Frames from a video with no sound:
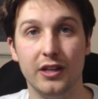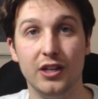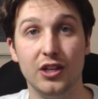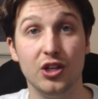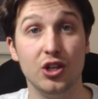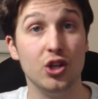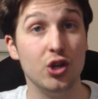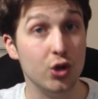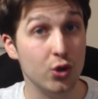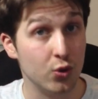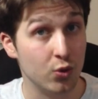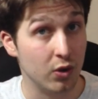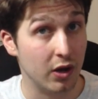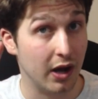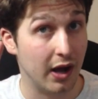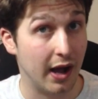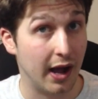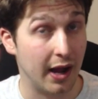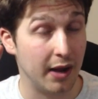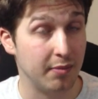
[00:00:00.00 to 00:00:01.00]
new
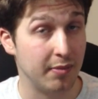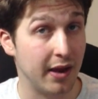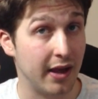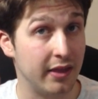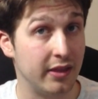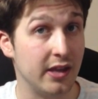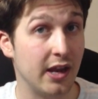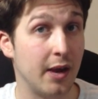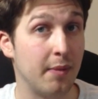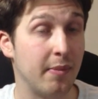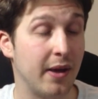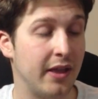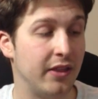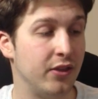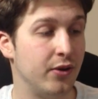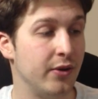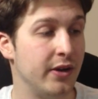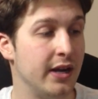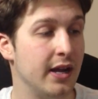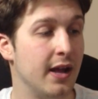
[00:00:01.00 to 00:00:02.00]
iPad, the iPad
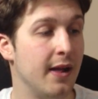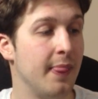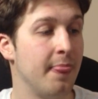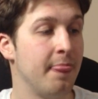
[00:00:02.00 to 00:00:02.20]
3,